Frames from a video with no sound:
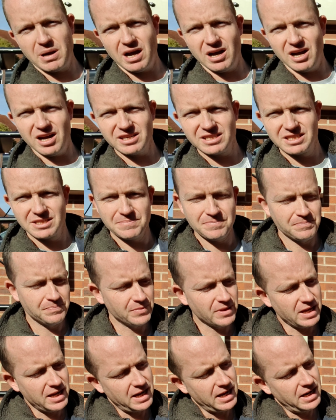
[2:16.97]
part,
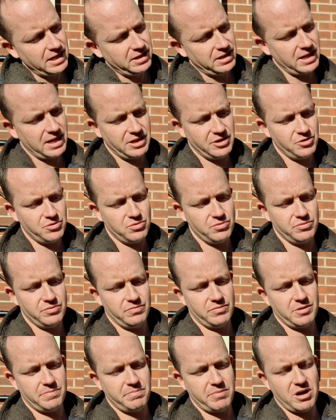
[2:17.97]
and and your
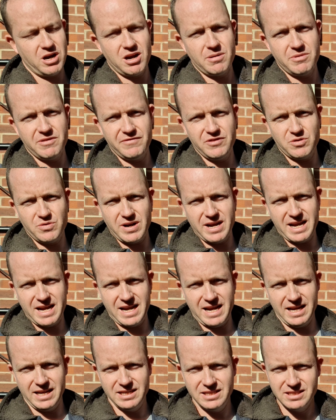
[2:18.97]
the palm of your
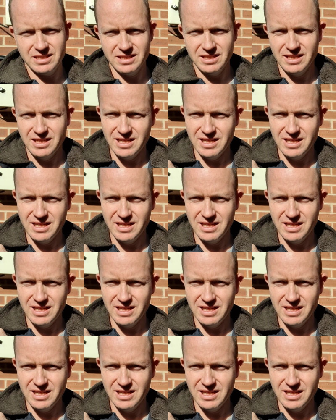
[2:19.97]
hand